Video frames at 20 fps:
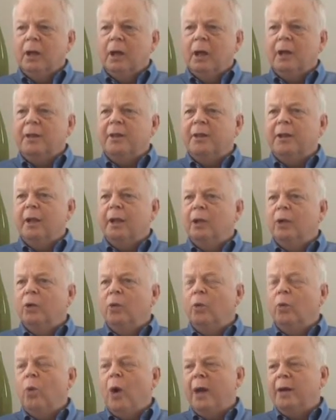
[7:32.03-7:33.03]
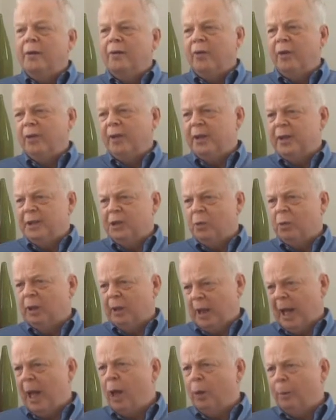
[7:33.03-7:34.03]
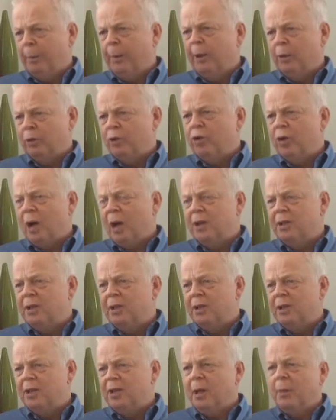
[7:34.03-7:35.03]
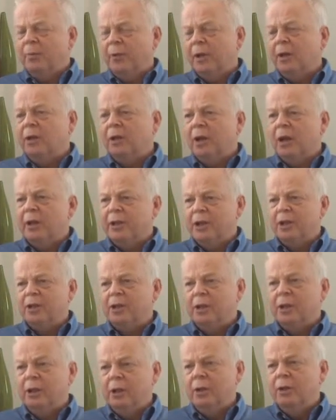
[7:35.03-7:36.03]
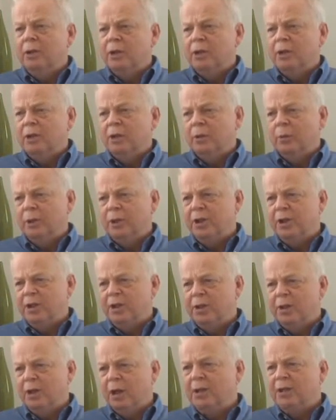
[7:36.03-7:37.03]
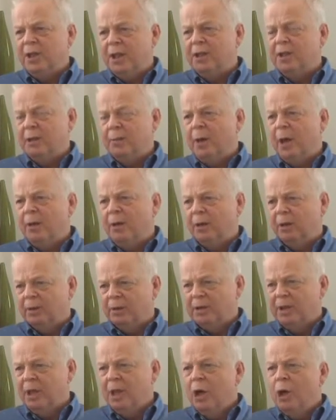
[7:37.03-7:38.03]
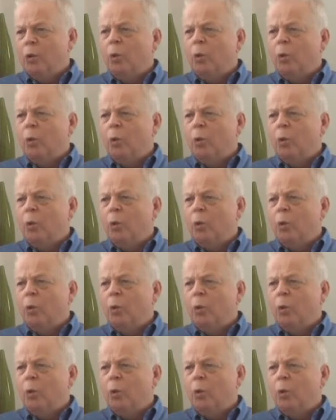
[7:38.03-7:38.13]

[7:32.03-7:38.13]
I think one of the things that will help build trust is something that I just alluded to, which is, you know, testimonials.